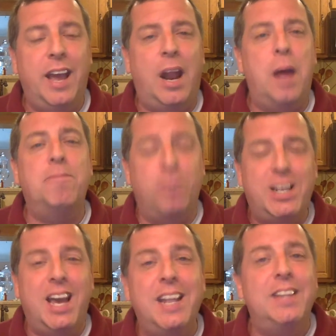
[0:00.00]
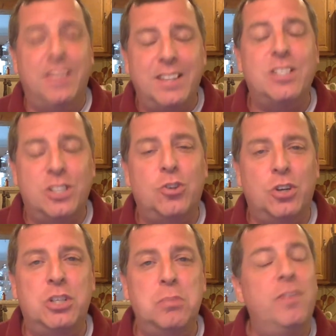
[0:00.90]
and I'm forgetting that this is a
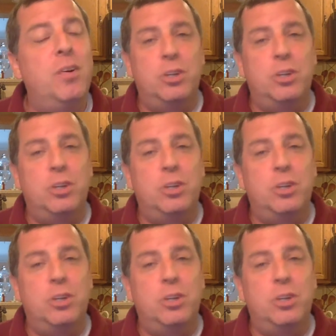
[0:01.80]
Christian movie,